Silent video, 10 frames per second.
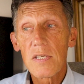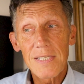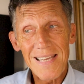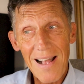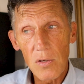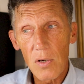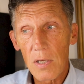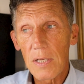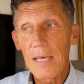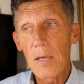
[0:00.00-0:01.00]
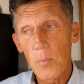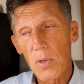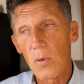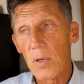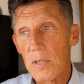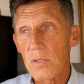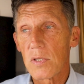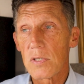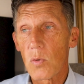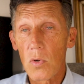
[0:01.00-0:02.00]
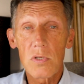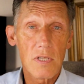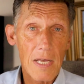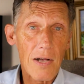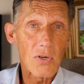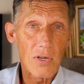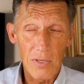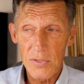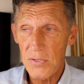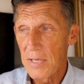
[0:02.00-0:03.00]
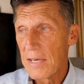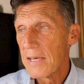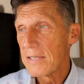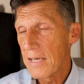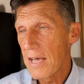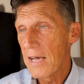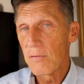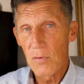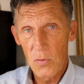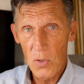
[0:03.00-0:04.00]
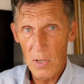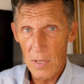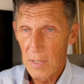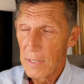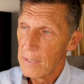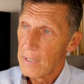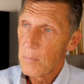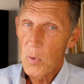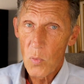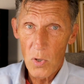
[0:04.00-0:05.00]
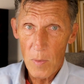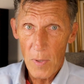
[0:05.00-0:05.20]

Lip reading: This is alcohol and purine, so it's the worst of the alcohols to have if you're going to be worried